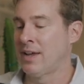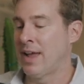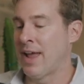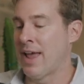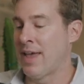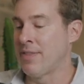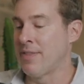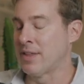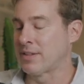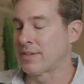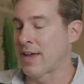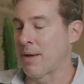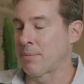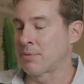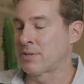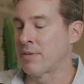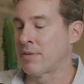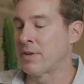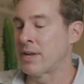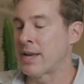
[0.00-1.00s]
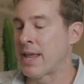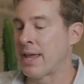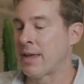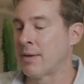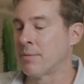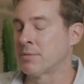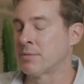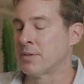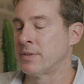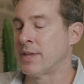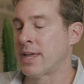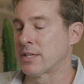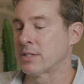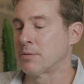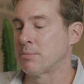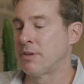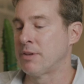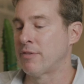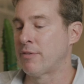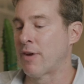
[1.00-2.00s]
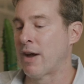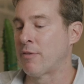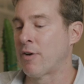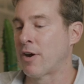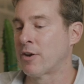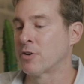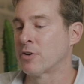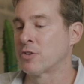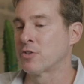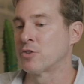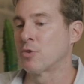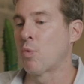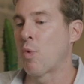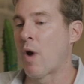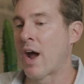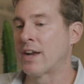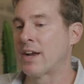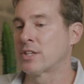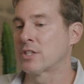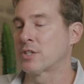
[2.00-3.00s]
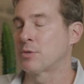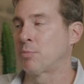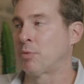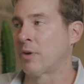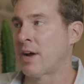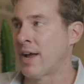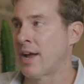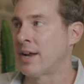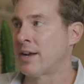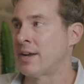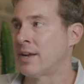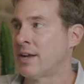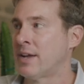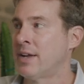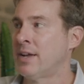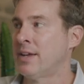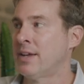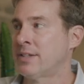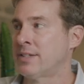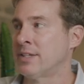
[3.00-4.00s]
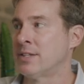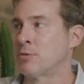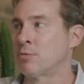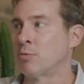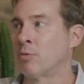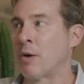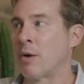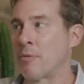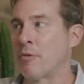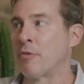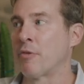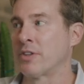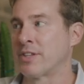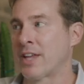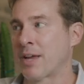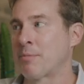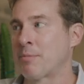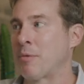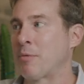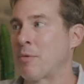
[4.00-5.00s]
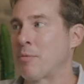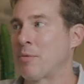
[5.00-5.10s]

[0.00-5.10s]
and the top seven names in the S&P 500 is the widest spread since right before the tech bubble